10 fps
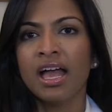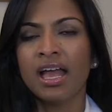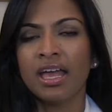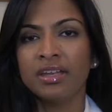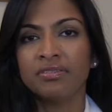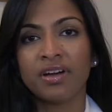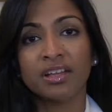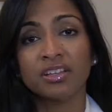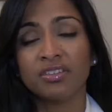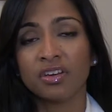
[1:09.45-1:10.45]
And
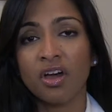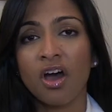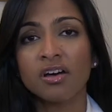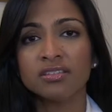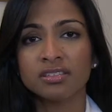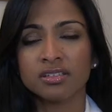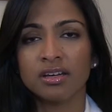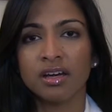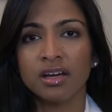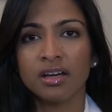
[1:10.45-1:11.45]
finally, the cost
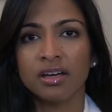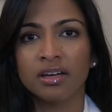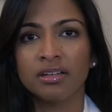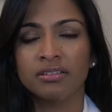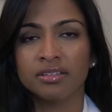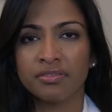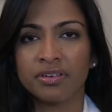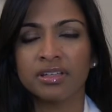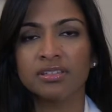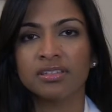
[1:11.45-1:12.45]

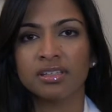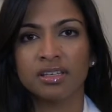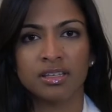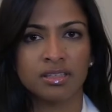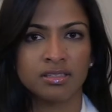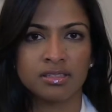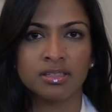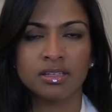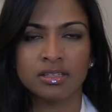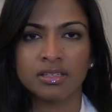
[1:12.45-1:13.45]
difference
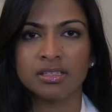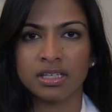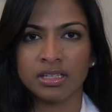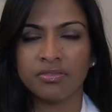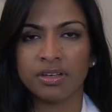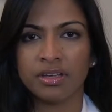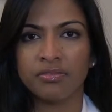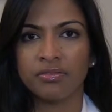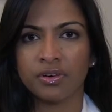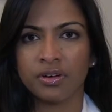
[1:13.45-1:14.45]
is
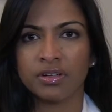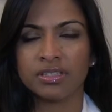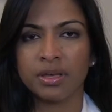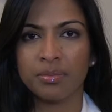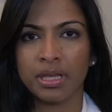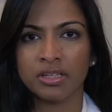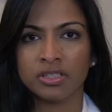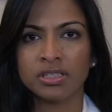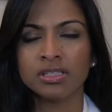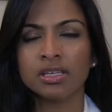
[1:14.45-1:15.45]
significant for some
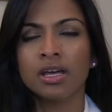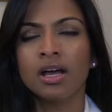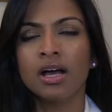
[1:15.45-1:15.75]
patients.